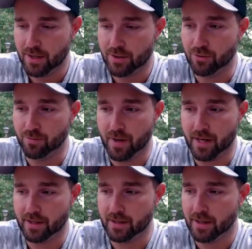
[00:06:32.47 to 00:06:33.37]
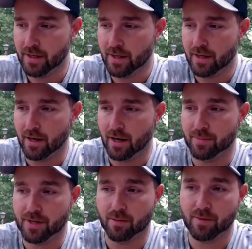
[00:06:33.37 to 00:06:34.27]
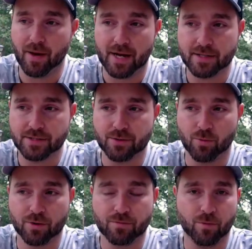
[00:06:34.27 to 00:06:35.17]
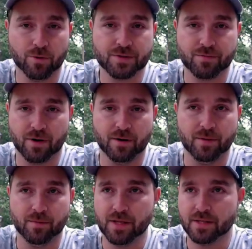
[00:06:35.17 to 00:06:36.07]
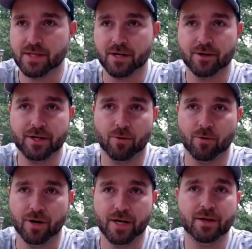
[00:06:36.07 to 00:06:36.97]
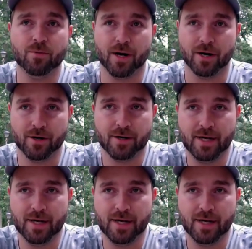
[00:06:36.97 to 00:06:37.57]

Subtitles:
You may be coming back into the workforce from the military or anywhere.